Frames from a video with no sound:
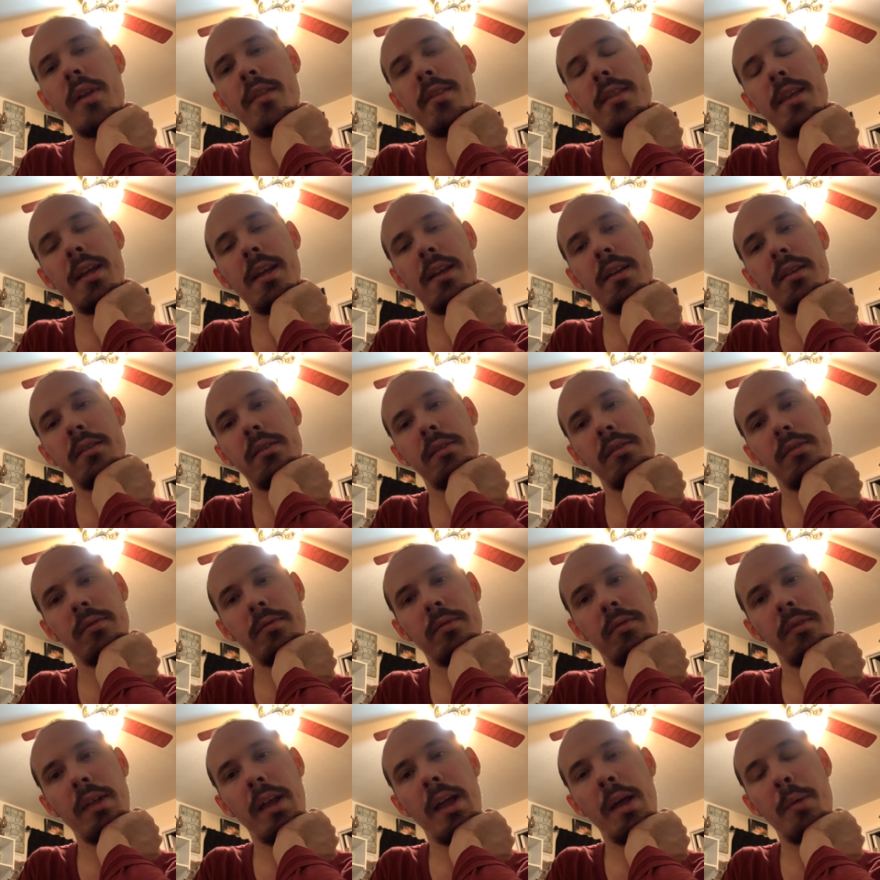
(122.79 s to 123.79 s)
I think I
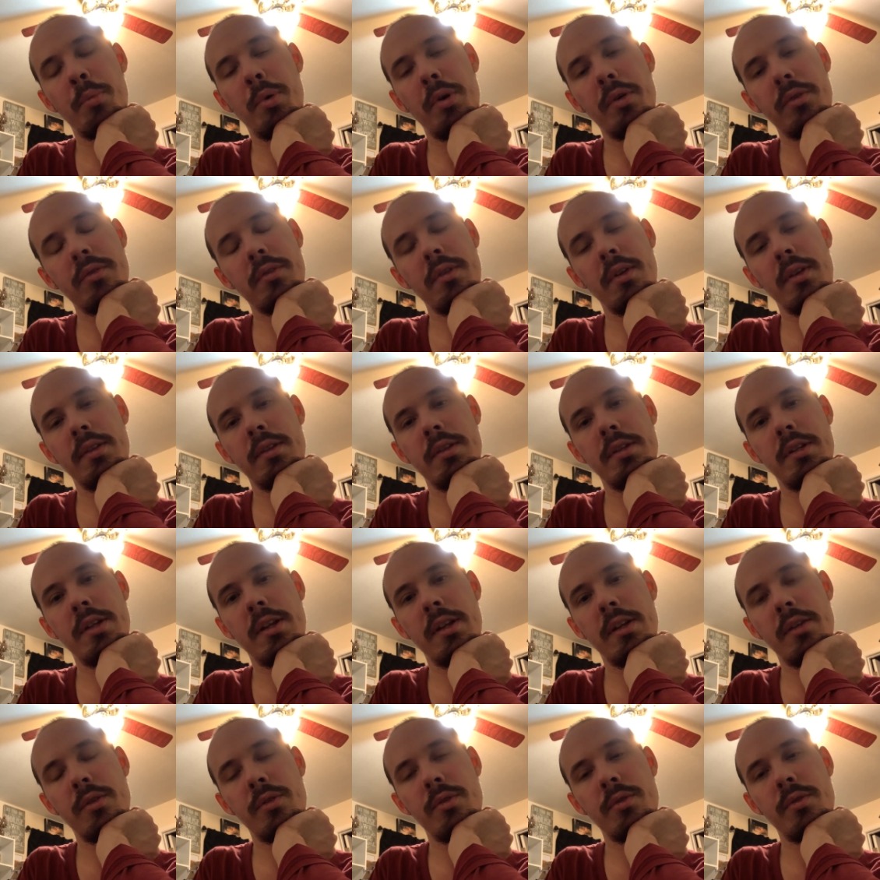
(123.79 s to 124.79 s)
I posted on the
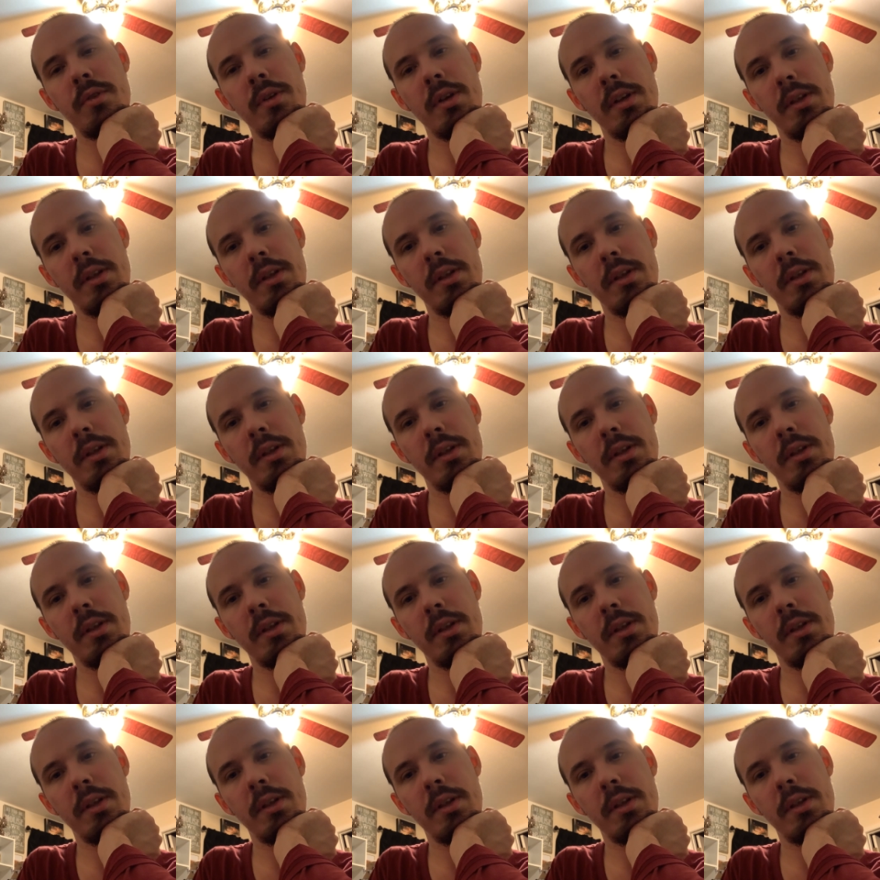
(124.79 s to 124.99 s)
channel.